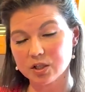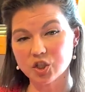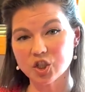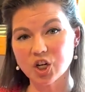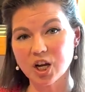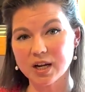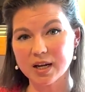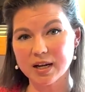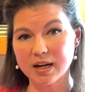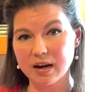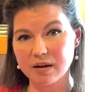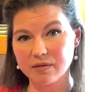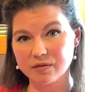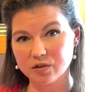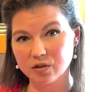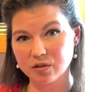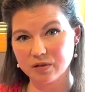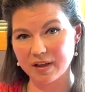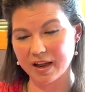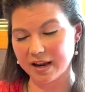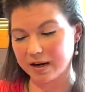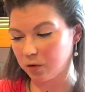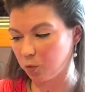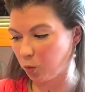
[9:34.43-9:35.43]
Check it after
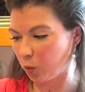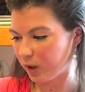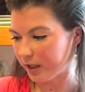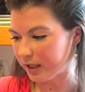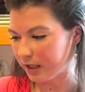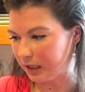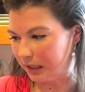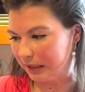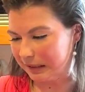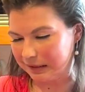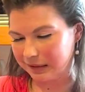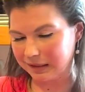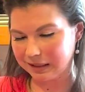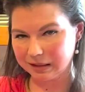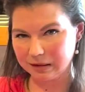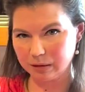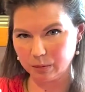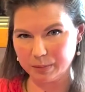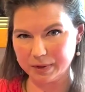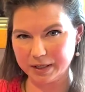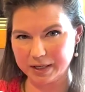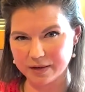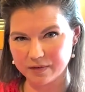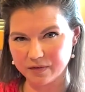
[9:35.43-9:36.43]
that. Wiggle it a little
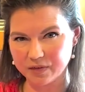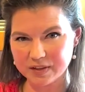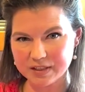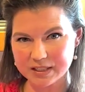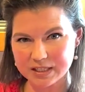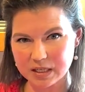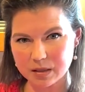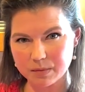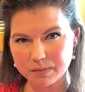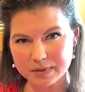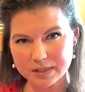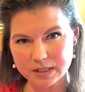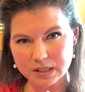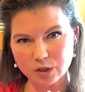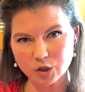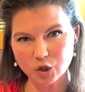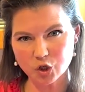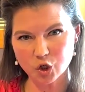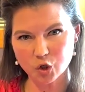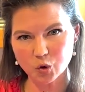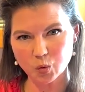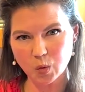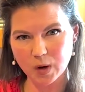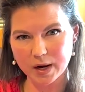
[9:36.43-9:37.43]
bit. If it seems
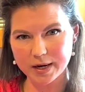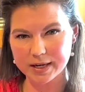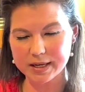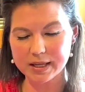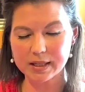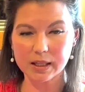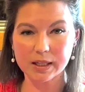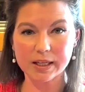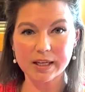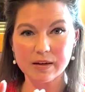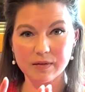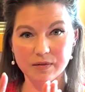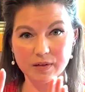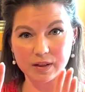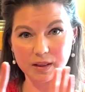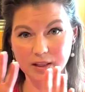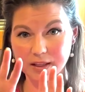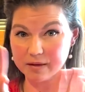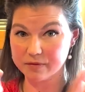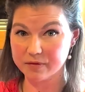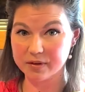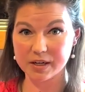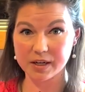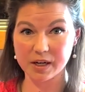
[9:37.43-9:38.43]
too runny,
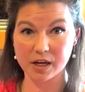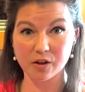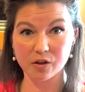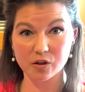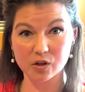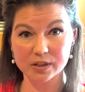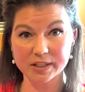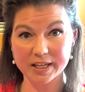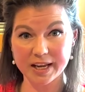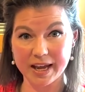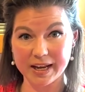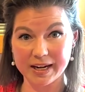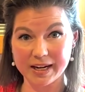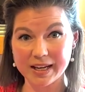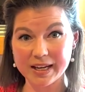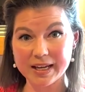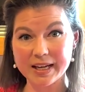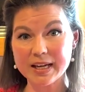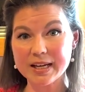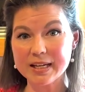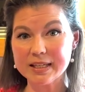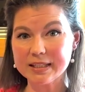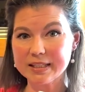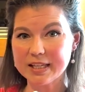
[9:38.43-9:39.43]
leave it another 10.
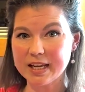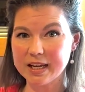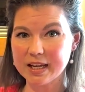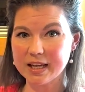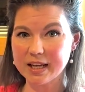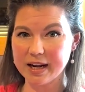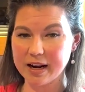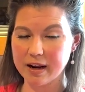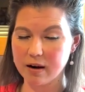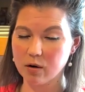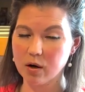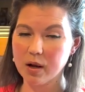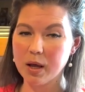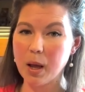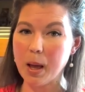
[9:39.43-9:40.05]
Take it out.